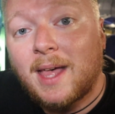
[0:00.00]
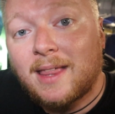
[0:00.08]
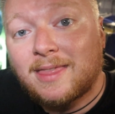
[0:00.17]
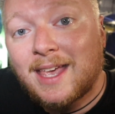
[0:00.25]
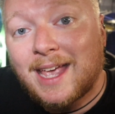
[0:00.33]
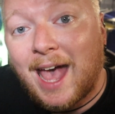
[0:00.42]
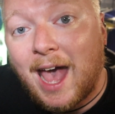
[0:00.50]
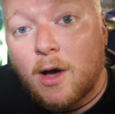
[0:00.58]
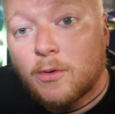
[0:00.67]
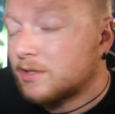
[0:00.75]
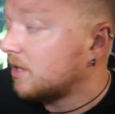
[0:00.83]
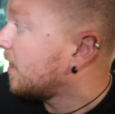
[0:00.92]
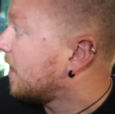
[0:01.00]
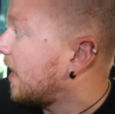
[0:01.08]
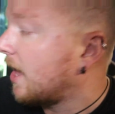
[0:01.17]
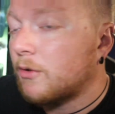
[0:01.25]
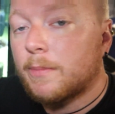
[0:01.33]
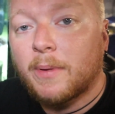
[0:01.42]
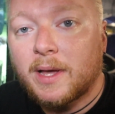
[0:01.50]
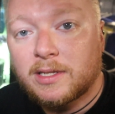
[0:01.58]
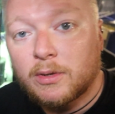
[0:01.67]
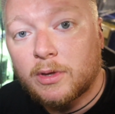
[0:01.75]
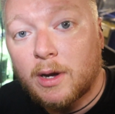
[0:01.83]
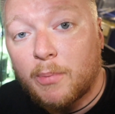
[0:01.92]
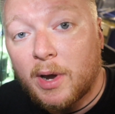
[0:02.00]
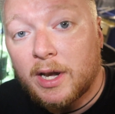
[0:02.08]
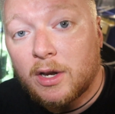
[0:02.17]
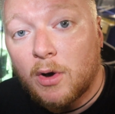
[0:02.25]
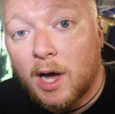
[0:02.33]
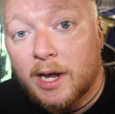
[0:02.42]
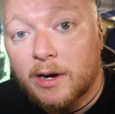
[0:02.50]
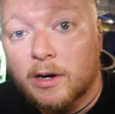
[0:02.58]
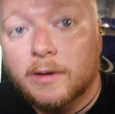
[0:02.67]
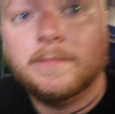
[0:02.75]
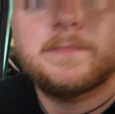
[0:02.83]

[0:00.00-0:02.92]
that thing out and replace it with our brand new Higer.